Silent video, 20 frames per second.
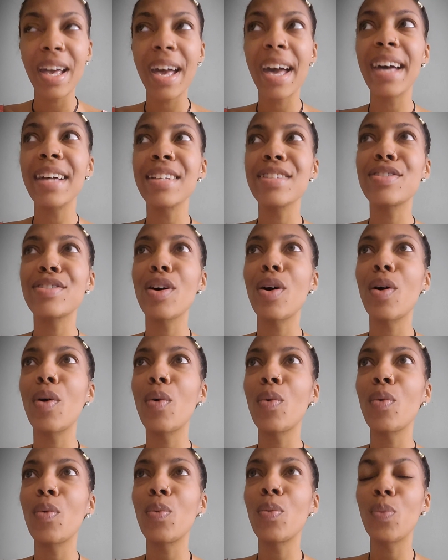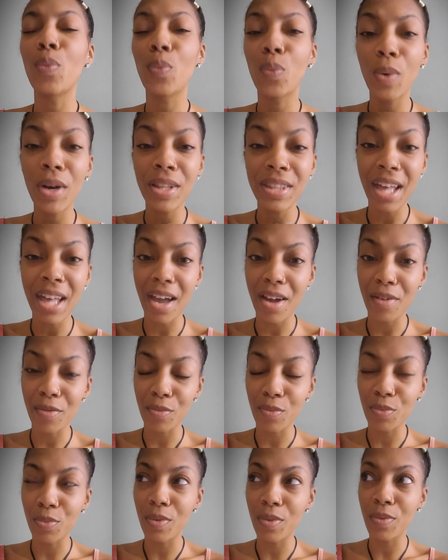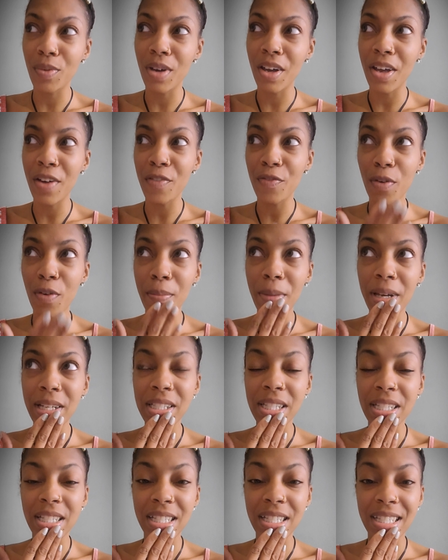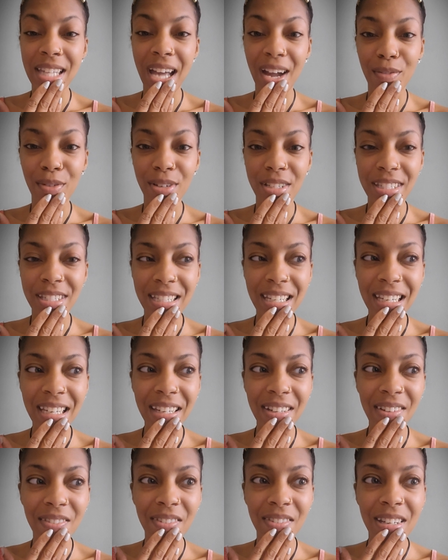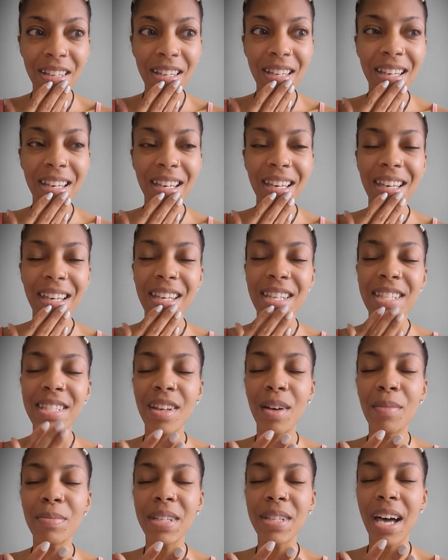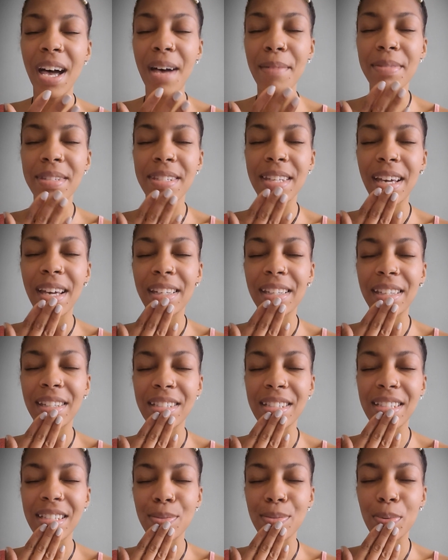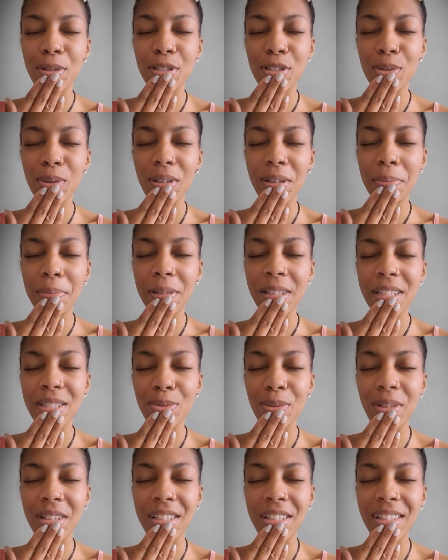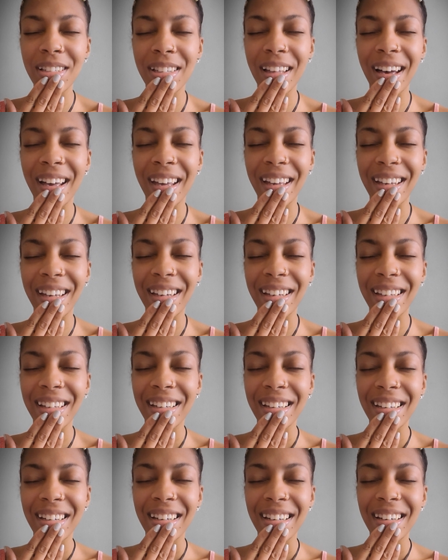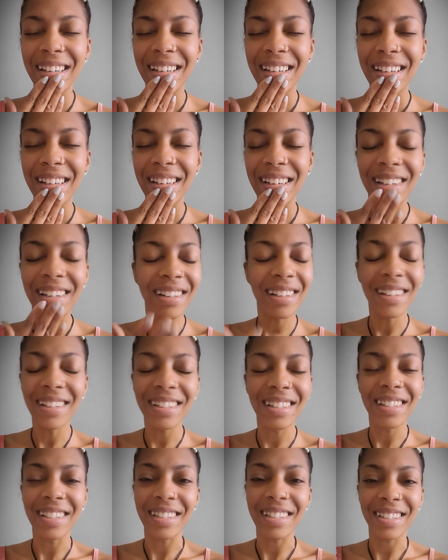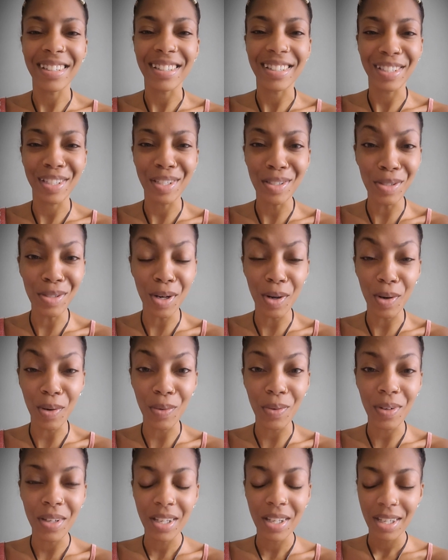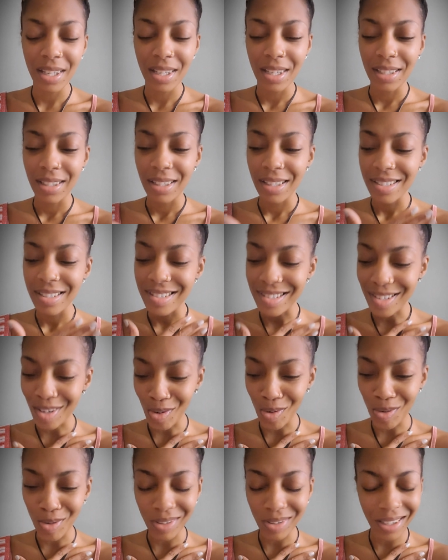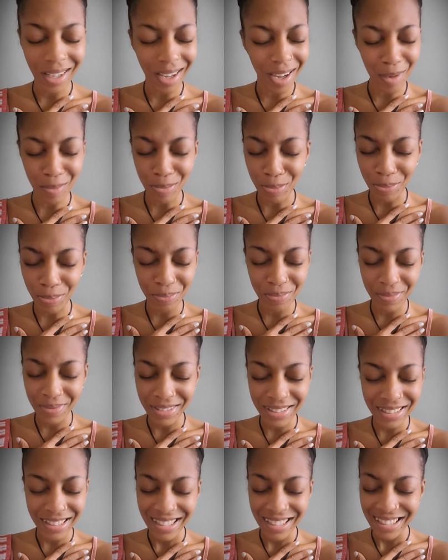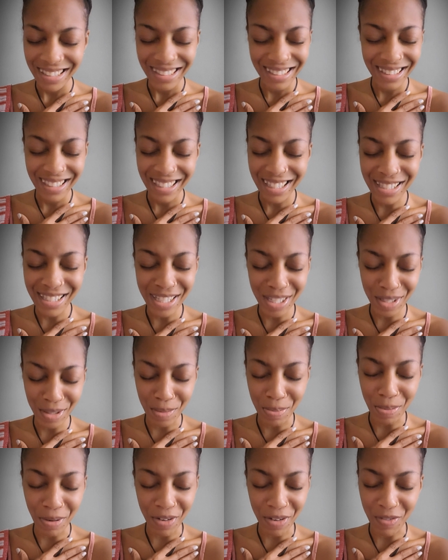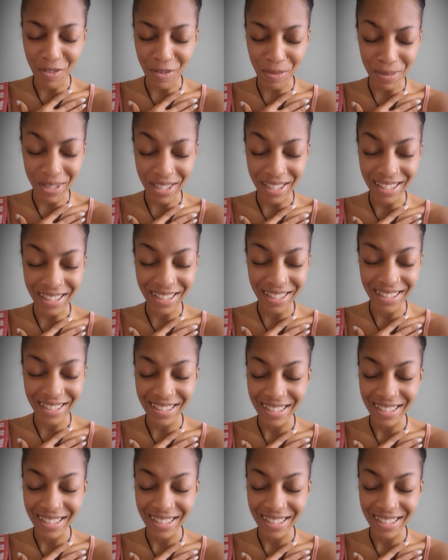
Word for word: And so when that information is not received, sometimes that can just put you at a place where you're like, uh, you know. So God, continue to pray for me.